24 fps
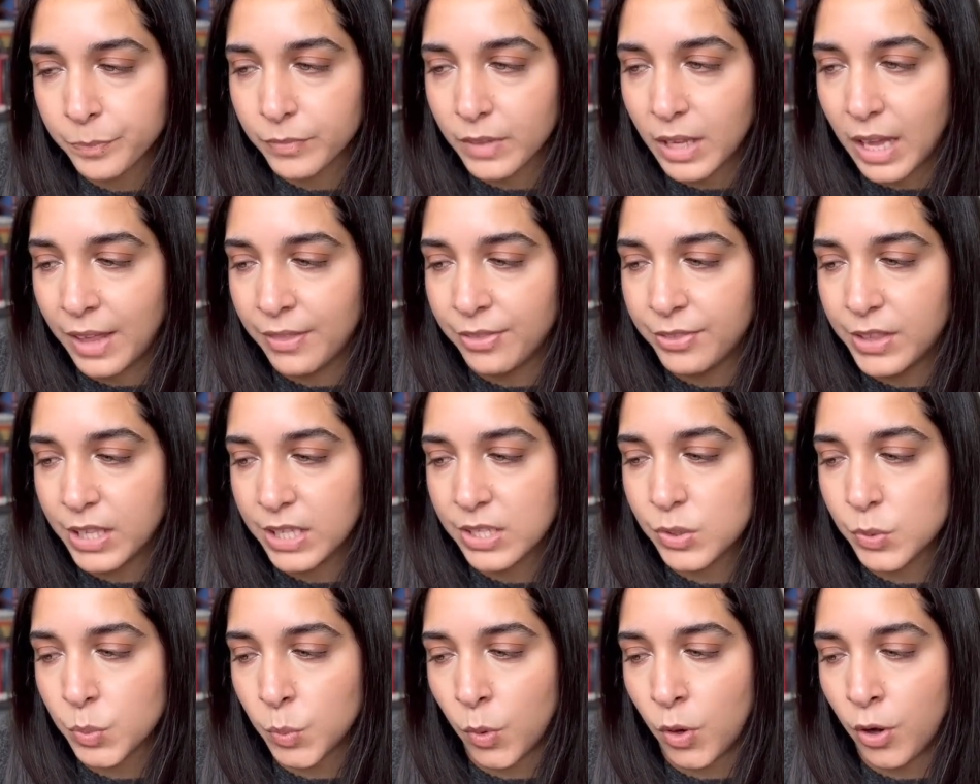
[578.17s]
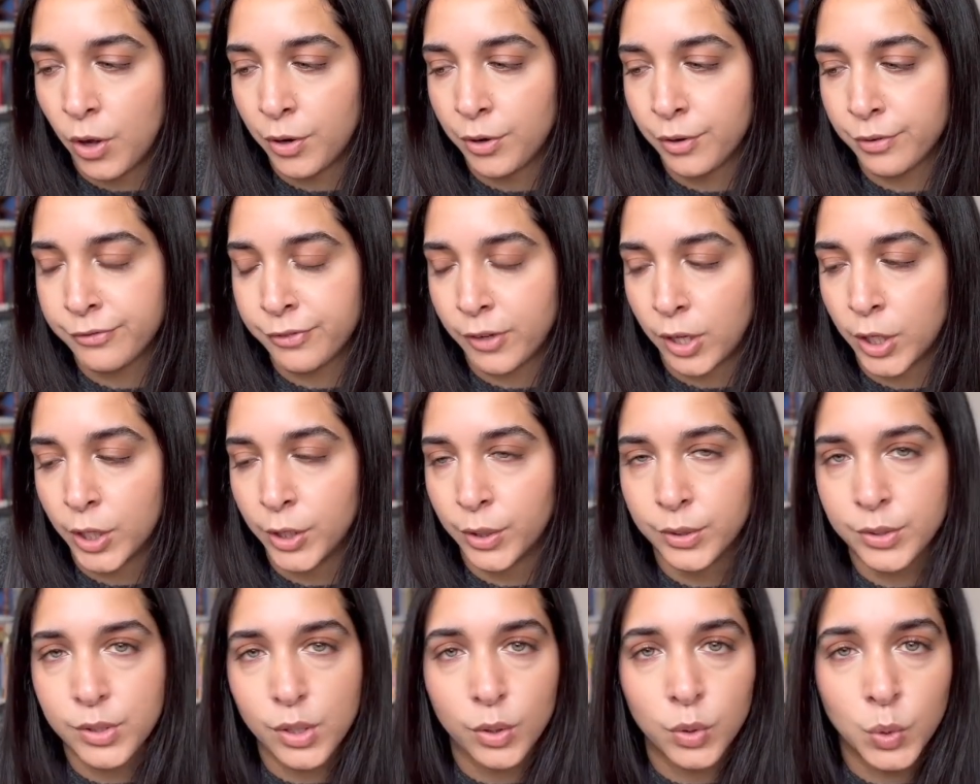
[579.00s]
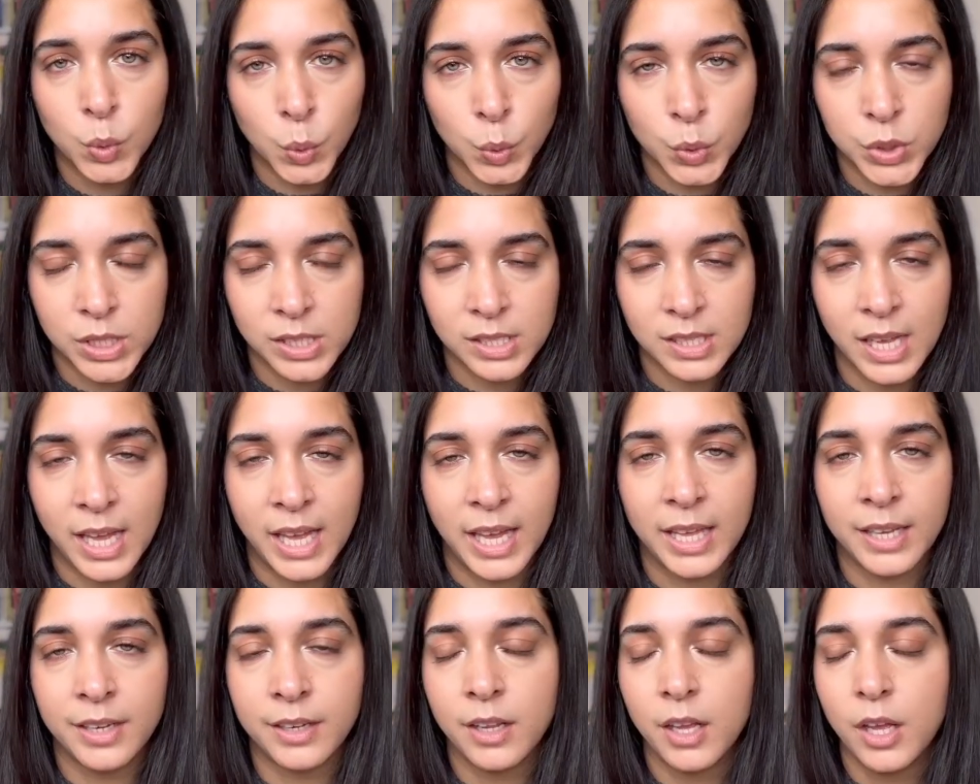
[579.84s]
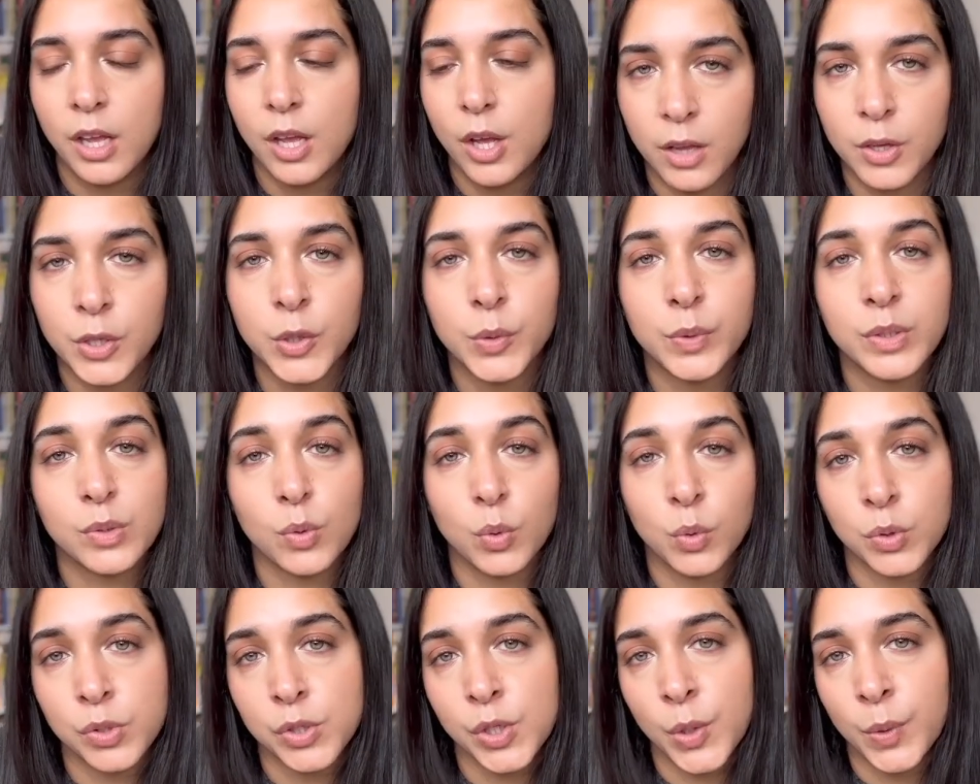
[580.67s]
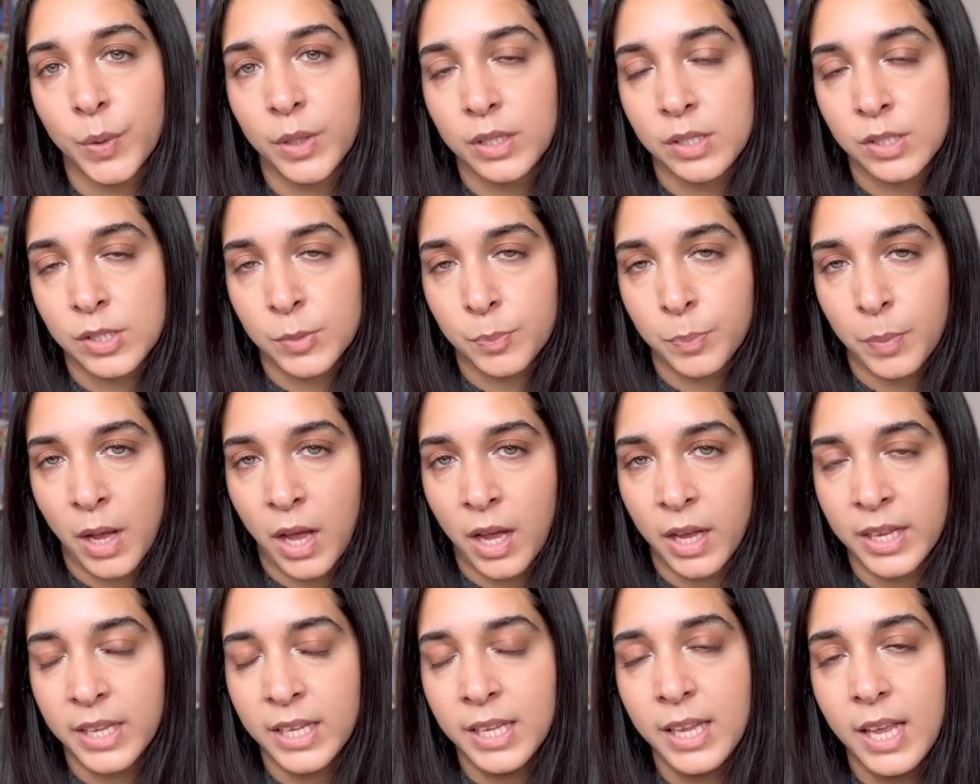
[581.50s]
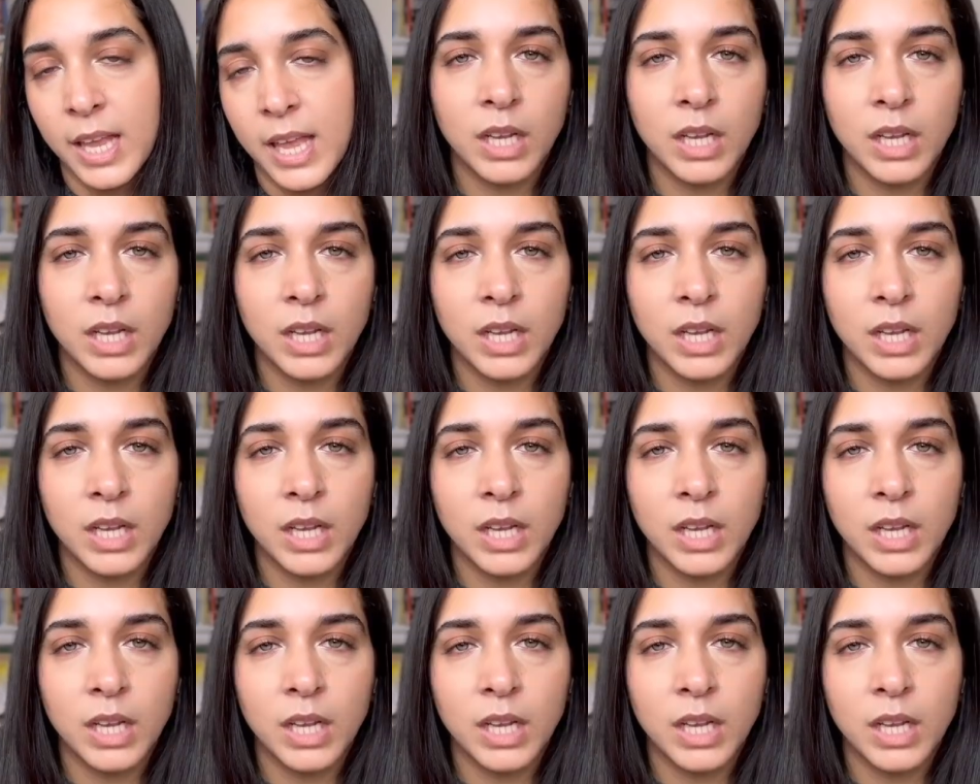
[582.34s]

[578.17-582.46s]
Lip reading: And this one follows a courtesan who is also a spy,